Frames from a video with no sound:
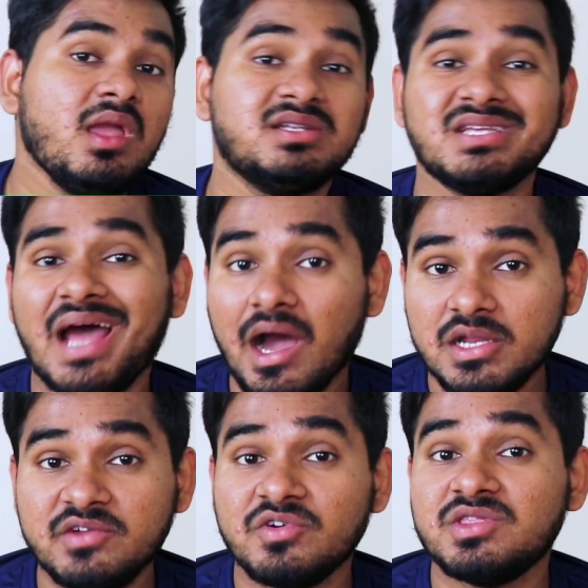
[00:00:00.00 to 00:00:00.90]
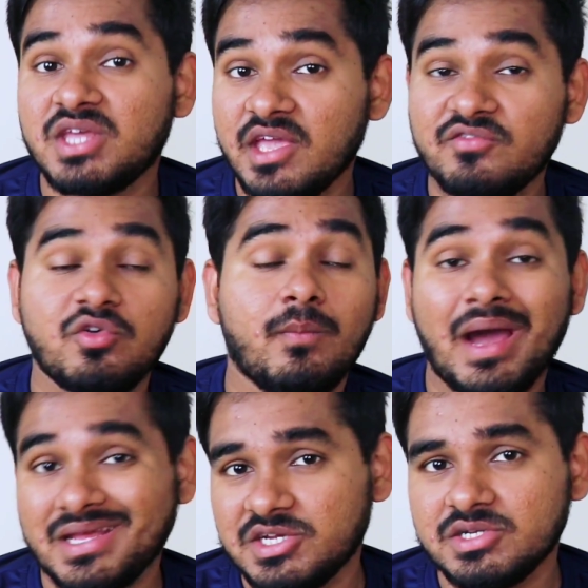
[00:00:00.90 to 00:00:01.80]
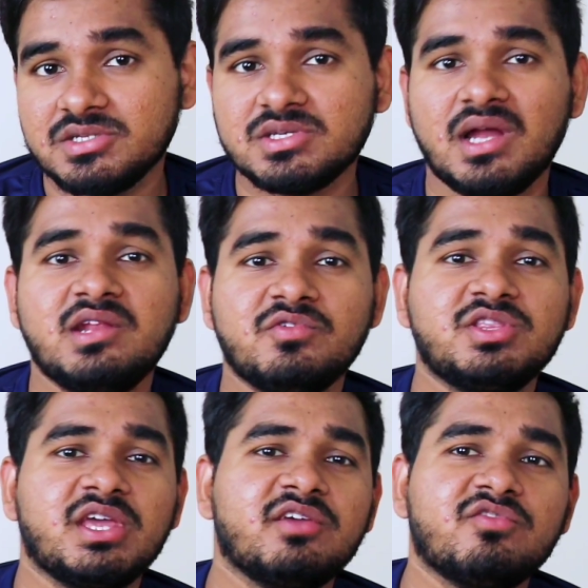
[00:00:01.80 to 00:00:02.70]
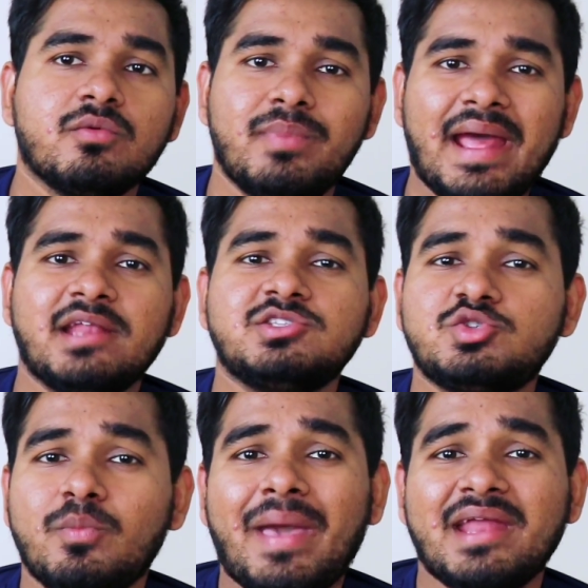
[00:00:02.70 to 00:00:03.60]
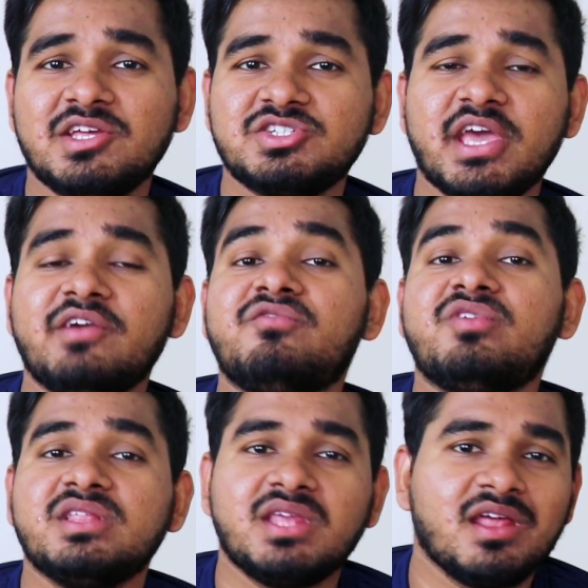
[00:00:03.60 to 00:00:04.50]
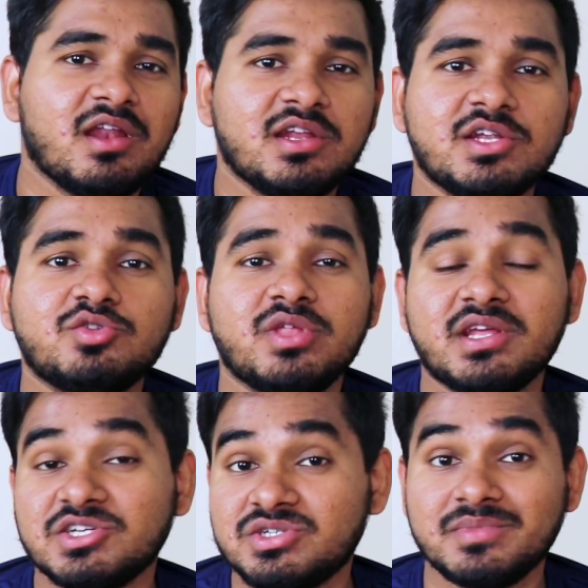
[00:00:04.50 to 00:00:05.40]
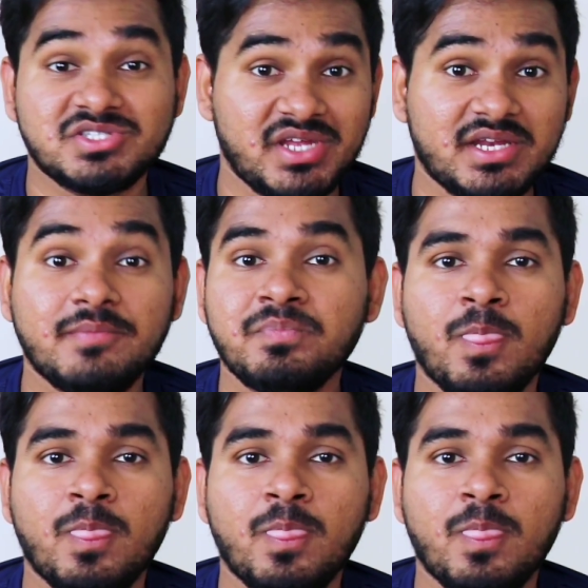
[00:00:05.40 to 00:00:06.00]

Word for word: it's an all-in-one thing for marketers all-in-one thing for brands to manage everything related to their customers data